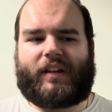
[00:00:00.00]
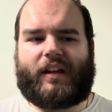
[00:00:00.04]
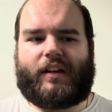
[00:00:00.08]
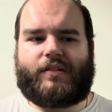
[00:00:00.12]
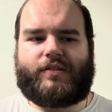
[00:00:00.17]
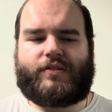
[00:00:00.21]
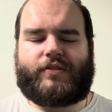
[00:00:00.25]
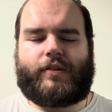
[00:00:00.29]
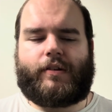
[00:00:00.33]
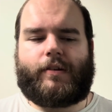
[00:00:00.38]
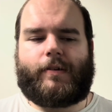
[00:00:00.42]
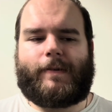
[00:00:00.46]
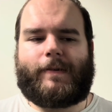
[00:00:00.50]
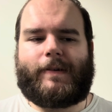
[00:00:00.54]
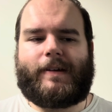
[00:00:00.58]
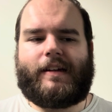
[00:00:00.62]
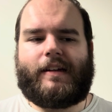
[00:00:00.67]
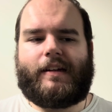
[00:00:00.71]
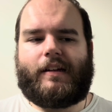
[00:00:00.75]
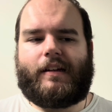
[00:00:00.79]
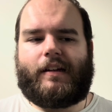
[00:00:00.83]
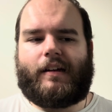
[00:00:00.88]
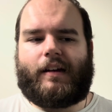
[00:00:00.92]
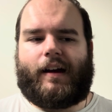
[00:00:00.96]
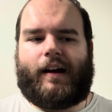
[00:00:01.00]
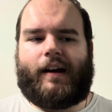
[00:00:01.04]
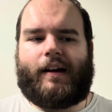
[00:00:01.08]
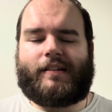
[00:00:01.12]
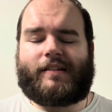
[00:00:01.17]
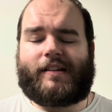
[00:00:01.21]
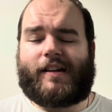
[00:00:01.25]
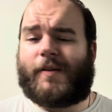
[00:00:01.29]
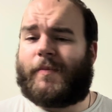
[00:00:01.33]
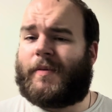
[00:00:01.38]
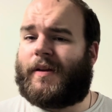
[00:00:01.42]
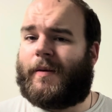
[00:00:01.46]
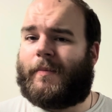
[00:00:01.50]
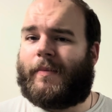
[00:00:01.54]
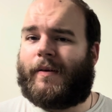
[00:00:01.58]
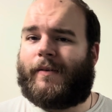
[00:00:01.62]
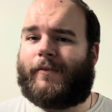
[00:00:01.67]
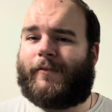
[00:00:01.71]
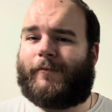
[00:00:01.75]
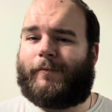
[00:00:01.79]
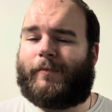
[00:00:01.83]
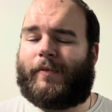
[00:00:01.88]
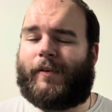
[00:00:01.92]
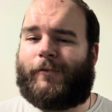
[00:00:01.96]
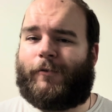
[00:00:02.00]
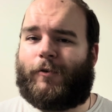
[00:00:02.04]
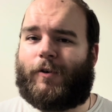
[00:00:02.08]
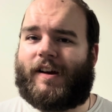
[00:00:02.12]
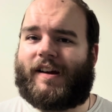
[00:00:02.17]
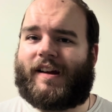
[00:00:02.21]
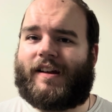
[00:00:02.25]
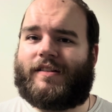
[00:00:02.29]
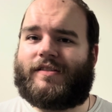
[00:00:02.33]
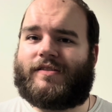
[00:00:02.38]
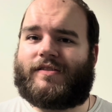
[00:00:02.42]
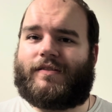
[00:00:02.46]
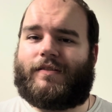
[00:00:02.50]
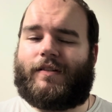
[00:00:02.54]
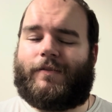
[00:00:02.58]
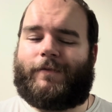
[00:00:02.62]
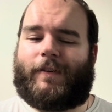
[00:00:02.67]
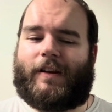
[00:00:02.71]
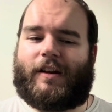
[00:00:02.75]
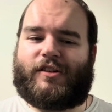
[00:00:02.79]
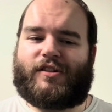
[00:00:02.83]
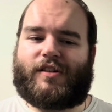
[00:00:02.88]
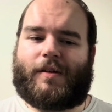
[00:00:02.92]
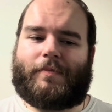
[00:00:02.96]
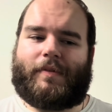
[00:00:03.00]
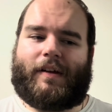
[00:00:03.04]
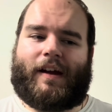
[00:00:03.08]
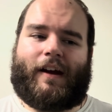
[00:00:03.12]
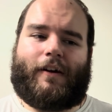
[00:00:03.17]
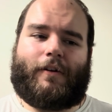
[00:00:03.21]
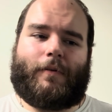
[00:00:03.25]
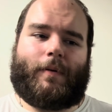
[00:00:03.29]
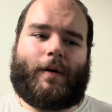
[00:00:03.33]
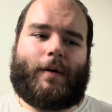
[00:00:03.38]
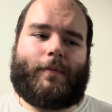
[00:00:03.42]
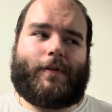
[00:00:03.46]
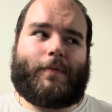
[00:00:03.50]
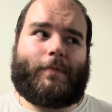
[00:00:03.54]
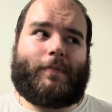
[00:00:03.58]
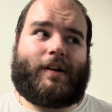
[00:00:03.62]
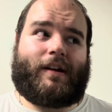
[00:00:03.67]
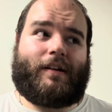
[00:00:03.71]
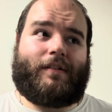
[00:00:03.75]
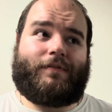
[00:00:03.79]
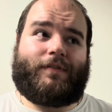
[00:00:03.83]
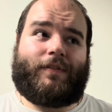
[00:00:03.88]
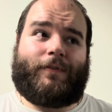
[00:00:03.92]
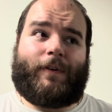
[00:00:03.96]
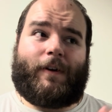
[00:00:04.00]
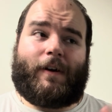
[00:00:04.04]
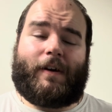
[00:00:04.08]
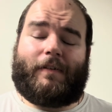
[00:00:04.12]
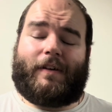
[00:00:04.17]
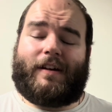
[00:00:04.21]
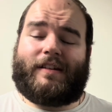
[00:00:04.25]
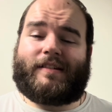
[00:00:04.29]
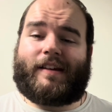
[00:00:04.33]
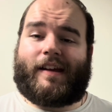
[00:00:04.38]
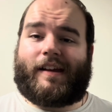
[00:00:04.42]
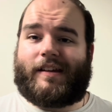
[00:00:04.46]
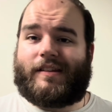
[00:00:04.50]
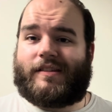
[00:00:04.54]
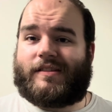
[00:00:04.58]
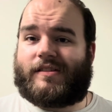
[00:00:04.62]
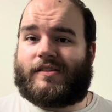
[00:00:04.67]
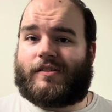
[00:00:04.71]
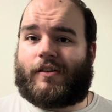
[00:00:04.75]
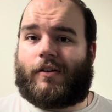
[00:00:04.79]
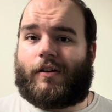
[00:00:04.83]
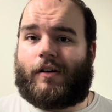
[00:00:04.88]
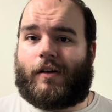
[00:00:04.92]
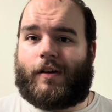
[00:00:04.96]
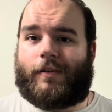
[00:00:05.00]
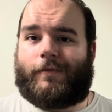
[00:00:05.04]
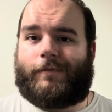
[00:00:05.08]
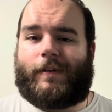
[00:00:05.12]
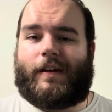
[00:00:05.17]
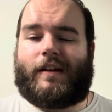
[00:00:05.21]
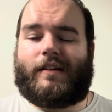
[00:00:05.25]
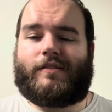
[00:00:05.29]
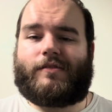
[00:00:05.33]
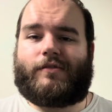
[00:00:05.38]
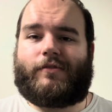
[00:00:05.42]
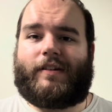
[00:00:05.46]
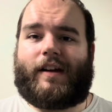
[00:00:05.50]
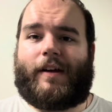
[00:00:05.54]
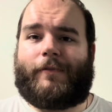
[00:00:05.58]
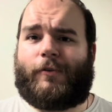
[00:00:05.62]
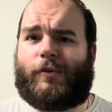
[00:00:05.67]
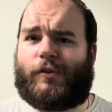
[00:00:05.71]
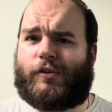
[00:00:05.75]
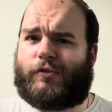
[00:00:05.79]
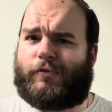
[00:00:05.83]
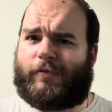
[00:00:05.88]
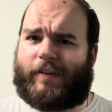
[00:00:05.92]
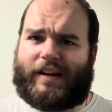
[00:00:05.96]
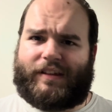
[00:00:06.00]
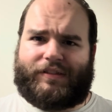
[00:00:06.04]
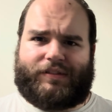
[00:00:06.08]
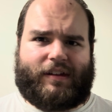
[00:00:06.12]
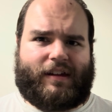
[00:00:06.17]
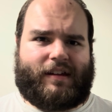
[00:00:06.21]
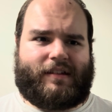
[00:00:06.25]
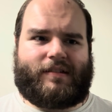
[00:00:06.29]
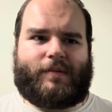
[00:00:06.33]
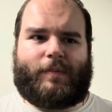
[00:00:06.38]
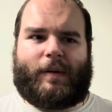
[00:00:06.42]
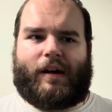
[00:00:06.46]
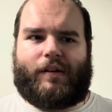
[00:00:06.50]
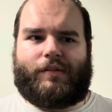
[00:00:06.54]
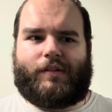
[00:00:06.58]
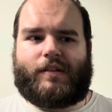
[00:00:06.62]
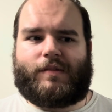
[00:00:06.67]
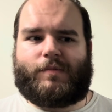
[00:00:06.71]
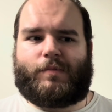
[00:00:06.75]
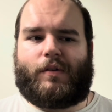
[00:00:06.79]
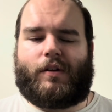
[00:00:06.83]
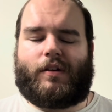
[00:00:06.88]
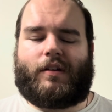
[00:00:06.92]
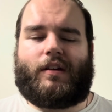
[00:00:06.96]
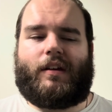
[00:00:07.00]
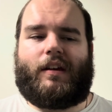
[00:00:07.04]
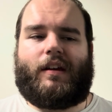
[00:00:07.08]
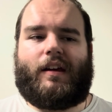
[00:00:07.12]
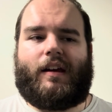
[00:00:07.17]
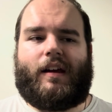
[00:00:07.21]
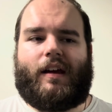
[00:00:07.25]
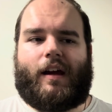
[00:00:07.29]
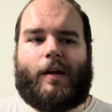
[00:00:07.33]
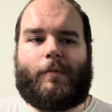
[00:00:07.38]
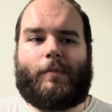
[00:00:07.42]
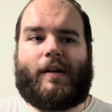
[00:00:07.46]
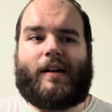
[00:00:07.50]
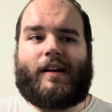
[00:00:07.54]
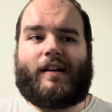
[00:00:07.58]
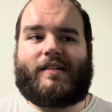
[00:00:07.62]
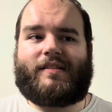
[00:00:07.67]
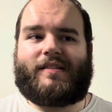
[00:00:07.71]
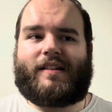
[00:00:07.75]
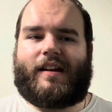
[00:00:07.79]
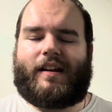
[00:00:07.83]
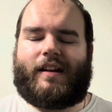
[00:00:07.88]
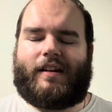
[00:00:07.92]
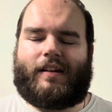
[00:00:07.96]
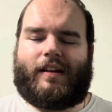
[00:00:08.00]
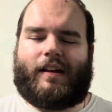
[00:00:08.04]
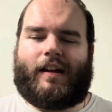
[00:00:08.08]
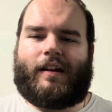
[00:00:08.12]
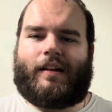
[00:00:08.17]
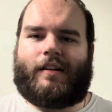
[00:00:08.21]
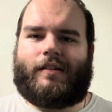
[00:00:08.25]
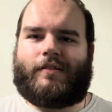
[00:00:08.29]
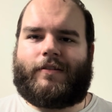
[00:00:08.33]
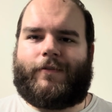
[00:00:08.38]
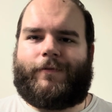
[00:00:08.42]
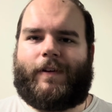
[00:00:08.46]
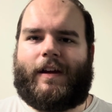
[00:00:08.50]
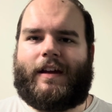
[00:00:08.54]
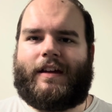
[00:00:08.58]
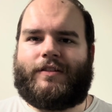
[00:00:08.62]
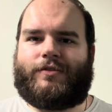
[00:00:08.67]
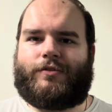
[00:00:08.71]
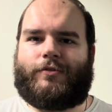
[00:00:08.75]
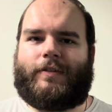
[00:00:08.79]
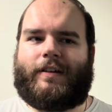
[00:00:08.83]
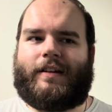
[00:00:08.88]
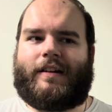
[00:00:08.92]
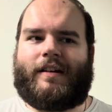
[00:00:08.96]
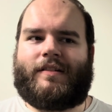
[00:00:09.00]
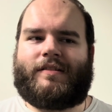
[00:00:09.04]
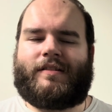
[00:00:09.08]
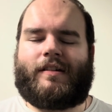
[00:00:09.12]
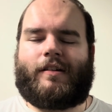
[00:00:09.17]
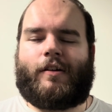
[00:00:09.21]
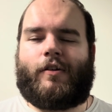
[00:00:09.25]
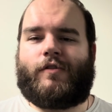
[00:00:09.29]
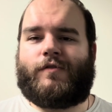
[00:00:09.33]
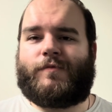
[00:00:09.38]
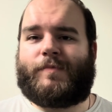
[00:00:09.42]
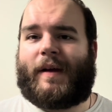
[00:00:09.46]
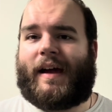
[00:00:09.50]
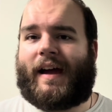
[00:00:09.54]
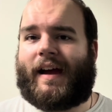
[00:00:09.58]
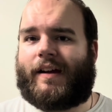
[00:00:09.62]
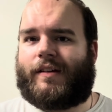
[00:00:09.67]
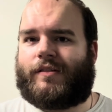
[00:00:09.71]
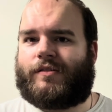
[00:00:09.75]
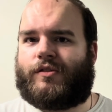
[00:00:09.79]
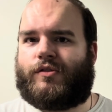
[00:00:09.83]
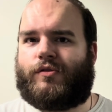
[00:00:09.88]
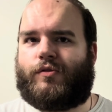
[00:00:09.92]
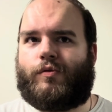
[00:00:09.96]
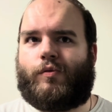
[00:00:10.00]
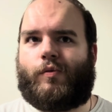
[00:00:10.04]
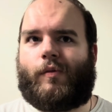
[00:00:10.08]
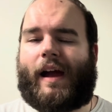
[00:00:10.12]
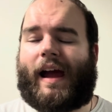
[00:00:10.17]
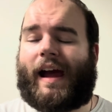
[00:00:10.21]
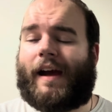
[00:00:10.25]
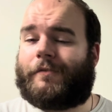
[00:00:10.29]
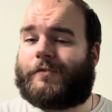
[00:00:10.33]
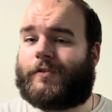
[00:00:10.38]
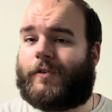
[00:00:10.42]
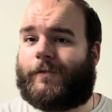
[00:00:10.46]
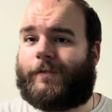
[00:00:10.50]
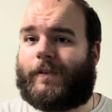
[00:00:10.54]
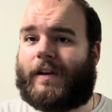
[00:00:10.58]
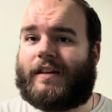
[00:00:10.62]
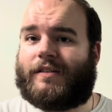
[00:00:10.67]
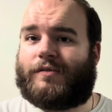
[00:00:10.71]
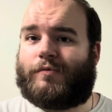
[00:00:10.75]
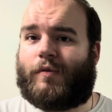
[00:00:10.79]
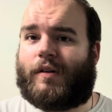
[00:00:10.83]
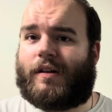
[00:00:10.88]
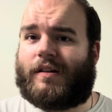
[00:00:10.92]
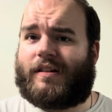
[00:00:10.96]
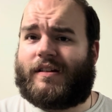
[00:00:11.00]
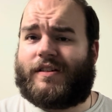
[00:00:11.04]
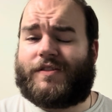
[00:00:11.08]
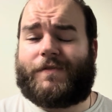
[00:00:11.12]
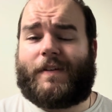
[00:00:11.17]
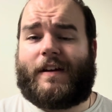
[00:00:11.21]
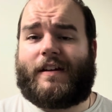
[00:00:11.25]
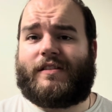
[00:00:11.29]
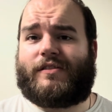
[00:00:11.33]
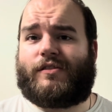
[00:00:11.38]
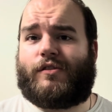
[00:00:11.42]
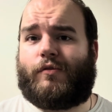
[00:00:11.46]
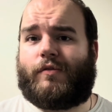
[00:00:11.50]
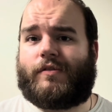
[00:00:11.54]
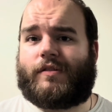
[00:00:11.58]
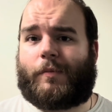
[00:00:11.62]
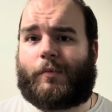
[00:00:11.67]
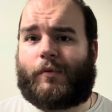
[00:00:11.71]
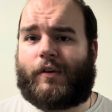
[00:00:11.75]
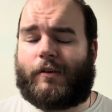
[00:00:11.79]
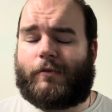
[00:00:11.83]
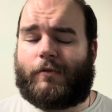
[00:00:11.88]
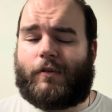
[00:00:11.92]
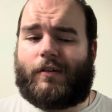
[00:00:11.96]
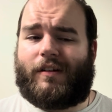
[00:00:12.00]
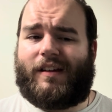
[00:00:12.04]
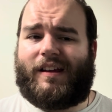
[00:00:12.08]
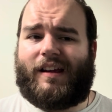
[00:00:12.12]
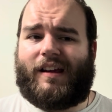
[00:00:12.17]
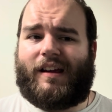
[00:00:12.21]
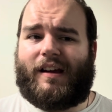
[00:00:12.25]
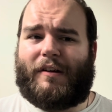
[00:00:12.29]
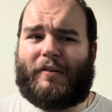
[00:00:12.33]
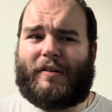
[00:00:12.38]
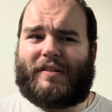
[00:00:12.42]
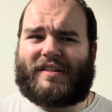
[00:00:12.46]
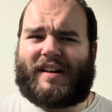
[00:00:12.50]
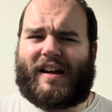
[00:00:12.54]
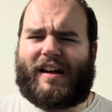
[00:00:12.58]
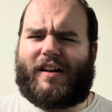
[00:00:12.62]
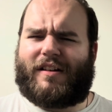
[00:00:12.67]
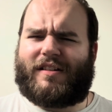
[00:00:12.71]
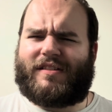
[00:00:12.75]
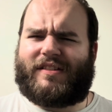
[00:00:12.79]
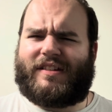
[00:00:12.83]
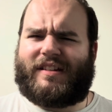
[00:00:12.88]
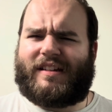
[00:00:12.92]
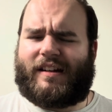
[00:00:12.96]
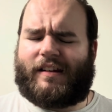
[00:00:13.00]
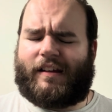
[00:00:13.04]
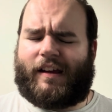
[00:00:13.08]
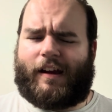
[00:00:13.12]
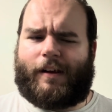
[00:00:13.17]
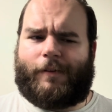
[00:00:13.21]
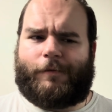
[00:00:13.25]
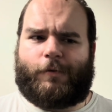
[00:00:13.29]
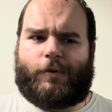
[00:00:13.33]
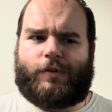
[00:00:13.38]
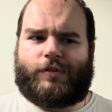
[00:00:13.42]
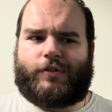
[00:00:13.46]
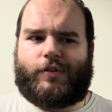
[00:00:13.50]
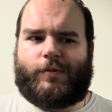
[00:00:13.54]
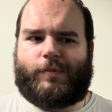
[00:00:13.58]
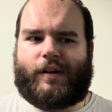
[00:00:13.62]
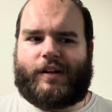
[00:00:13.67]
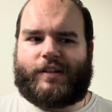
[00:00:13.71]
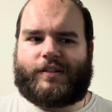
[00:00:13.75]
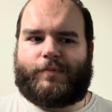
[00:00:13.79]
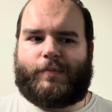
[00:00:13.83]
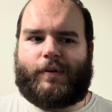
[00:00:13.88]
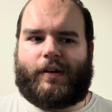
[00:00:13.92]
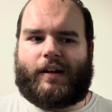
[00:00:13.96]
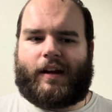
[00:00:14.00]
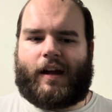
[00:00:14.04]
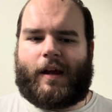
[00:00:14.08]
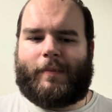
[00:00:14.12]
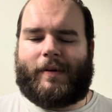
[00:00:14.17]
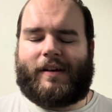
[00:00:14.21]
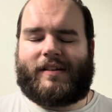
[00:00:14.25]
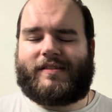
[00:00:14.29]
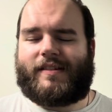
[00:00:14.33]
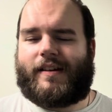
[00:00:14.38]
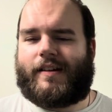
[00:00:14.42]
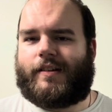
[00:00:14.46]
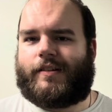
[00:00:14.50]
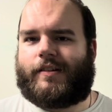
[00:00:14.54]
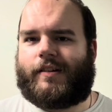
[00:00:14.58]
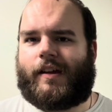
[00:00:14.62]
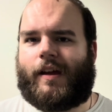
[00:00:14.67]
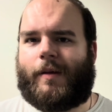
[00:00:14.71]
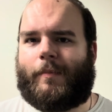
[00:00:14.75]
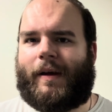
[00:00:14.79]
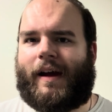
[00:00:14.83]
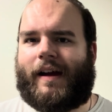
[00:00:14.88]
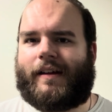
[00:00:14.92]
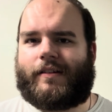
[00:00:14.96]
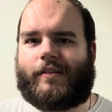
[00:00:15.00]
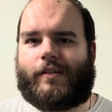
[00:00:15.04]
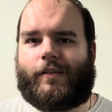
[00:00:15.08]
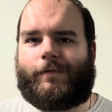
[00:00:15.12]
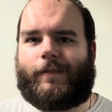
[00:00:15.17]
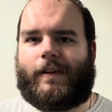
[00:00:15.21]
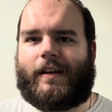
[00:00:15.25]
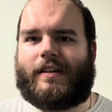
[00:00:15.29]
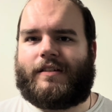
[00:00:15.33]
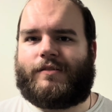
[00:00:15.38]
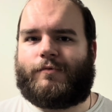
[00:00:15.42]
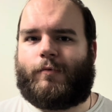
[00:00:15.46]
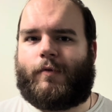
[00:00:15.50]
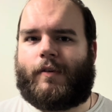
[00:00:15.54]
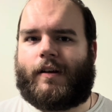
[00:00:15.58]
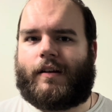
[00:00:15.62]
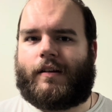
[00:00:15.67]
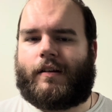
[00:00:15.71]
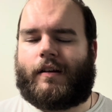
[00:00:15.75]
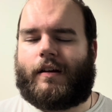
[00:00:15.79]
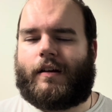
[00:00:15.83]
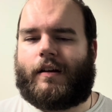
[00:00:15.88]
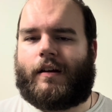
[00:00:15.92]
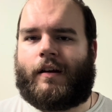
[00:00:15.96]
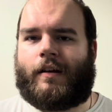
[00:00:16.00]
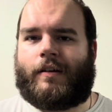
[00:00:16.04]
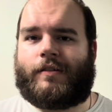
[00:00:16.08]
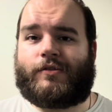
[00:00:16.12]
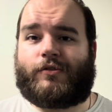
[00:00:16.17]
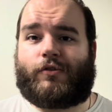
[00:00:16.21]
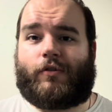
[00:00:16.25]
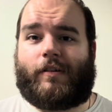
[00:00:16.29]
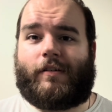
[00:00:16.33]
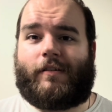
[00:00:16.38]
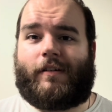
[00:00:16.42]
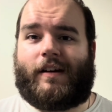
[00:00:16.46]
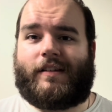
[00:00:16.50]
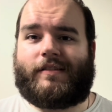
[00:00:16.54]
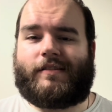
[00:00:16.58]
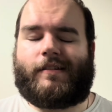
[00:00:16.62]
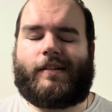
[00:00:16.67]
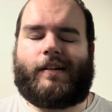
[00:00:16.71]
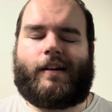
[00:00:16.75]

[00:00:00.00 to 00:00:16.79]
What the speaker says: So it's going to be a bit before I can finish up the High Republic, but at the very least I can start on Phase 3. I've heard great things about this book and been excited to get into Phase 3 because it goes back to after Phase 1, because Phase 2 was a prequel, which I honestly didn't care for too much, but I'm excited to get back to the Phase 1 storylines and